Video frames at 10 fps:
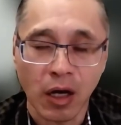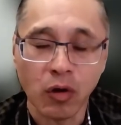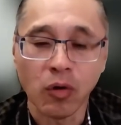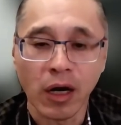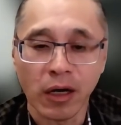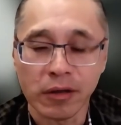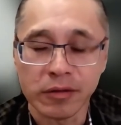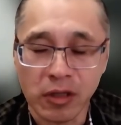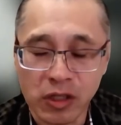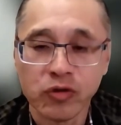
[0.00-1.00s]
who are
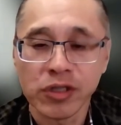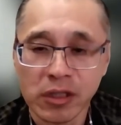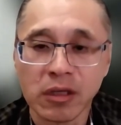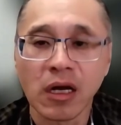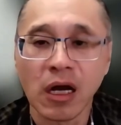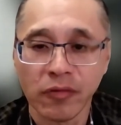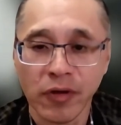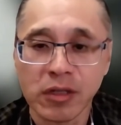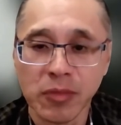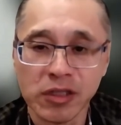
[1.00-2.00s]
interested in the
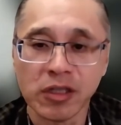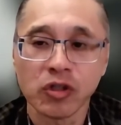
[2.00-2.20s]
cardiovascular imaging